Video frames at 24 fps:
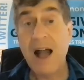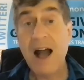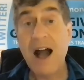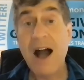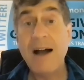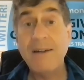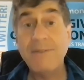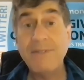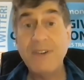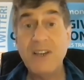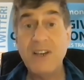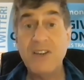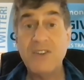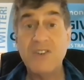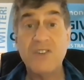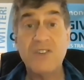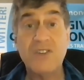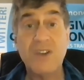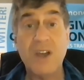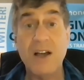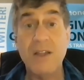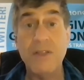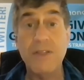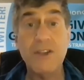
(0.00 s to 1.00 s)

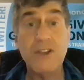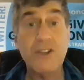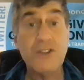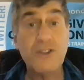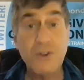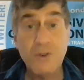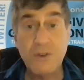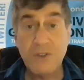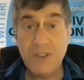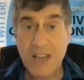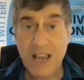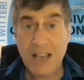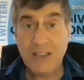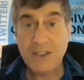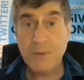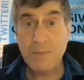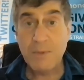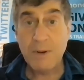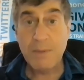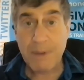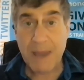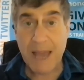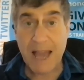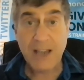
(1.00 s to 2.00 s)
obvious um,
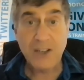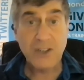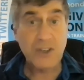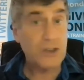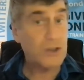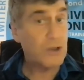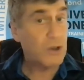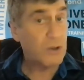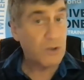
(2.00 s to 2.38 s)
enthusiasm and passion,